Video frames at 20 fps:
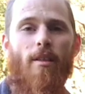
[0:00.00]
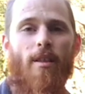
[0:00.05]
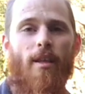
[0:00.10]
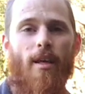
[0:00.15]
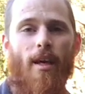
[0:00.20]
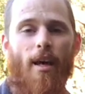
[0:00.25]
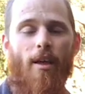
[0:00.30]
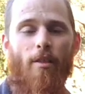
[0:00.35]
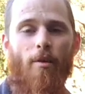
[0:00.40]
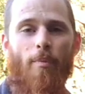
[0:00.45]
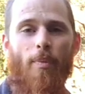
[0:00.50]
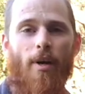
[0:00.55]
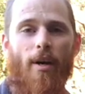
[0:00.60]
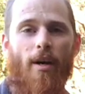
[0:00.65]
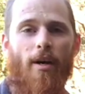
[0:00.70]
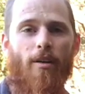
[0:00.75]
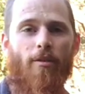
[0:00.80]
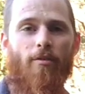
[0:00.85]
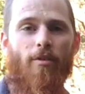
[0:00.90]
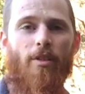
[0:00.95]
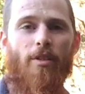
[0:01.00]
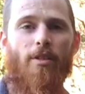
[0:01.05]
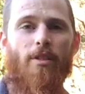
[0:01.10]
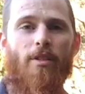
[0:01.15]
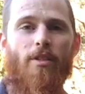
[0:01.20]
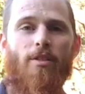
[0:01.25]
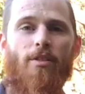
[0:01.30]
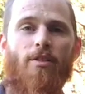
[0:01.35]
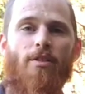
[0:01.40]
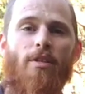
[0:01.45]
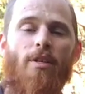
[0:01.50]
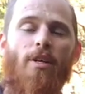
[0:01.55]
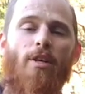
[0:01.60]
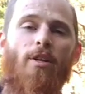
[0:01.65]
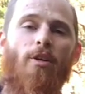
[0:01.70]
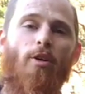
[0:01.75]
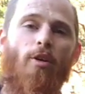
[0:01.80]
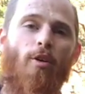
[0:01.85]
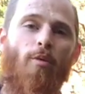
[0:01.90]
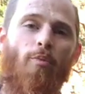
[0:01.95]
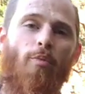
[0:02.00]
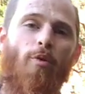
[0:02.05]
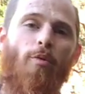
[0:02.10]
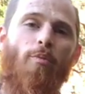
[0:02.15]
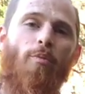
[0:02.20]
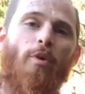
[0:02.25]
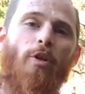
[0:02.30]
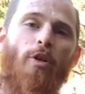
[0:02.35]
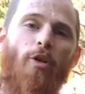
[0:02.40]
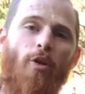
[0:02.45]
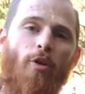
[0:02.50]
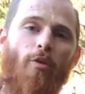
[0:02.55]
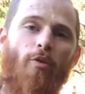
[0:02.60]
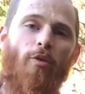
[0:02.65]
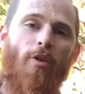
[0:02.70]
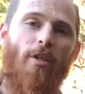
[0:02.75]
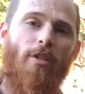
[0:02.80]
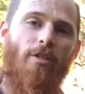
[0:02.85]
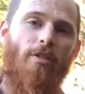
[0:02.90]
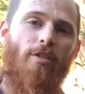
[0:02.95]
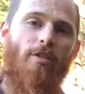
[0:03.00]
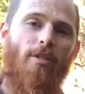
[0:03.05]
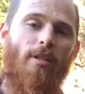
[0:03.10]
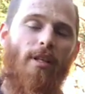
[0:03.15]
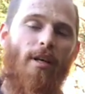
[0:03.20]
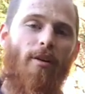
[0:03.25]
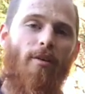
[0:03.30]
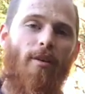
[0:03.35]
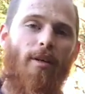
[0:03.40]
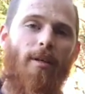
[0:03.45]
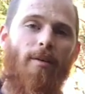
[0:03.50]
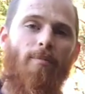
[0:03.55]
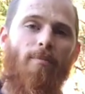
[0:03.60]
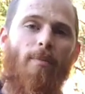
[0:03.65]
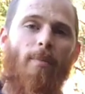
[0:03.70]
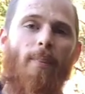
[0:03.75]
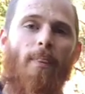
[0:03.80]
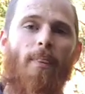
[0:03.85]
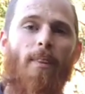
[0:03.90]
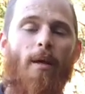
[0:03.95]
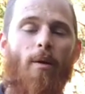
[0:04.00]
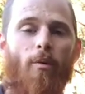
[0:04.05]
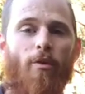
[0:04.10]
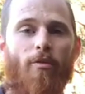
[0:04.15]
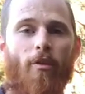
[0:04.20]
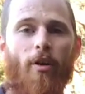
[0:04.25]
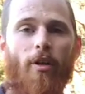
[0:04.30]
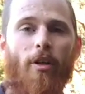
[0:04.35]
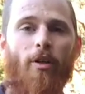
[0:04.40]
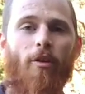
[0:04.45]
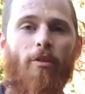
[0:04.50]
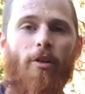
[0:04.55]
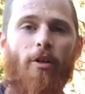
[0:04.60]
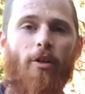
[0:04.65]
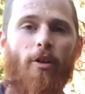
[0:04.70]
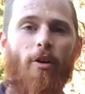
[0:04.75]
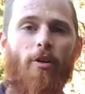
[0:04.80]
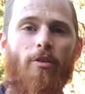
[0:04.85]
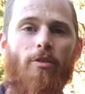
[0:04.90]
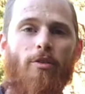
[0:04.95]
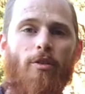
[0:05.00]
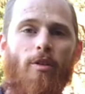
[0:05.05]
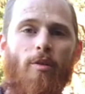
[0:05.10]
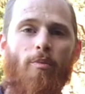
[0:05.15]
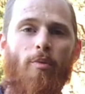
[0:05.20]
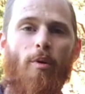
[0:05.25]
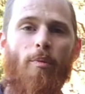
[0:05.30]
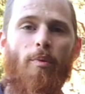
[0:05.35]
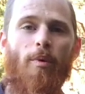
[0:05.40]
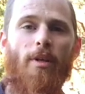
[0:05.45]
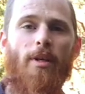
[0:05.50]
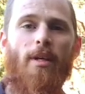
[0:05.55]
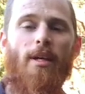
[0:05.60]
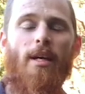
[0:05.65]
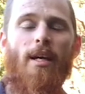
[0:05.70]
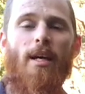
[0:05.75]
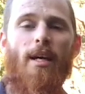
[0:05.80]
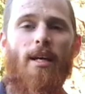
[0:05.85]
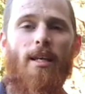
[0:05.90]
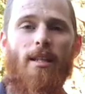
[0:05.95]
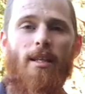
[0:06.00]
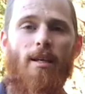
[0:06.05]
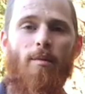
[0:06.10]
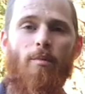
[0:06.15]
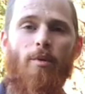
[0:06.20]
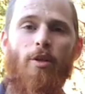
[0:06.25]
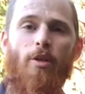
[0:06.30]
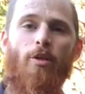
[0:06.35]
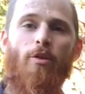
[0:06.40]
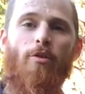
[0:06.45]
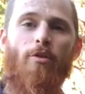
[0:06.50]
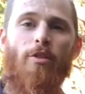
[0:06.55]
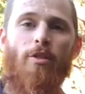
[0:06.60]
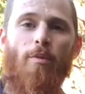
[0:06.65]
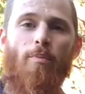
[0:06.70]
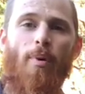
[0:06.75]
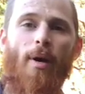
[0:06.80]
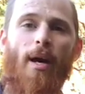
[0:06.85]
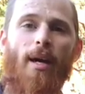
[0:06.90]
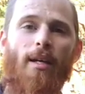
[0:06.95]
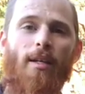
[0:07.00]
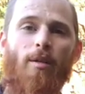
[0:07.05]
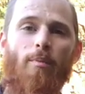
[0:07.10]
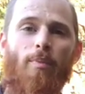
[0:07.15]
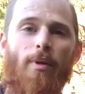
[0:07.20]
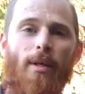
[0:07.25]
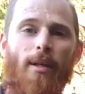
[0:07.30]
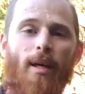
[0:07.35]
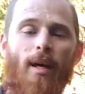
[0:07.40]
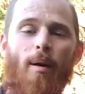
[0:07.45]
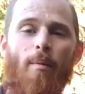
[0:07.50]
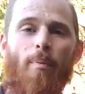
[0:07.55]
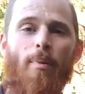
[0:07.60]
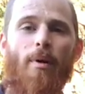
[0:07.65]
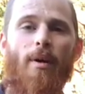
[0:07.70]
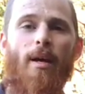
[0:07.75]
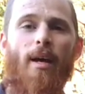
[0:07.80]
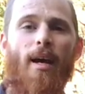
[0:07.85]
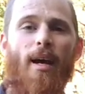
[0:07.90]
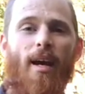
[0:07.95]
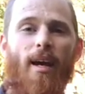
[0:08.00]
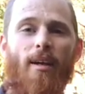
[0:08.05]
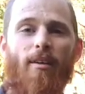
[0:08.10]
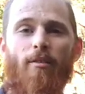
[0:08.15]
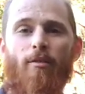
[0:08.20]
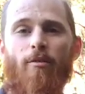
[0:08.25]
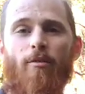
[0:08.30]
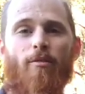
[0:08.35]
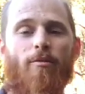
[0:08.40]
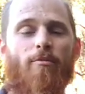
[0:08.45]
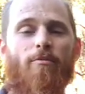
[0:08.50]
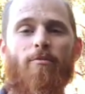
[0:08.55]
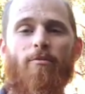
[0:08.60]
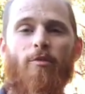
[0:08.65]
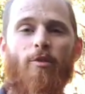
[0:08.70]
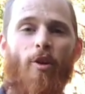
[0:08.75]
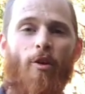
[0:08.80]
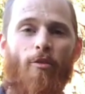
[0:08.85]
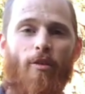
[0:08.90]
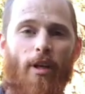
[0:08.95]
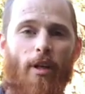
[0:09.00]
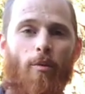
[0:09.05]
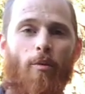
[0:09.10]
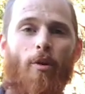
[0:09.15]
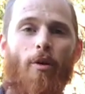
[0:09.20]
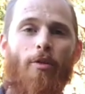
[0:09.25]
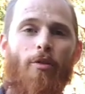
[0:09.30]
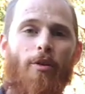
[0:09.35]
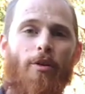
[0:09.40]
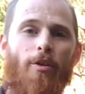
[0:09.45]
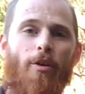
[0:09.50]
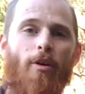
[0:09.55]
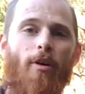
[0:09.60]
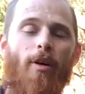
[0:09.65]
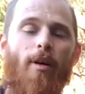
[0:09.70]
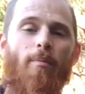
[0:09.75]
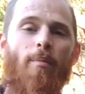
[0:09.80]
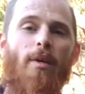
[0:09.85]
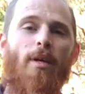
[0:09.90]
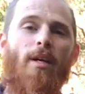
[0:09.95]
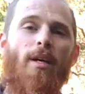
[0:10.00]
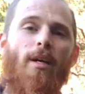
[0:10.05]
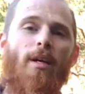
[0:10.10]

The other part of this is you can put manure in as slurry. Now we've only got the goats on the property and their manure is a pain to pick up and not really worth the time.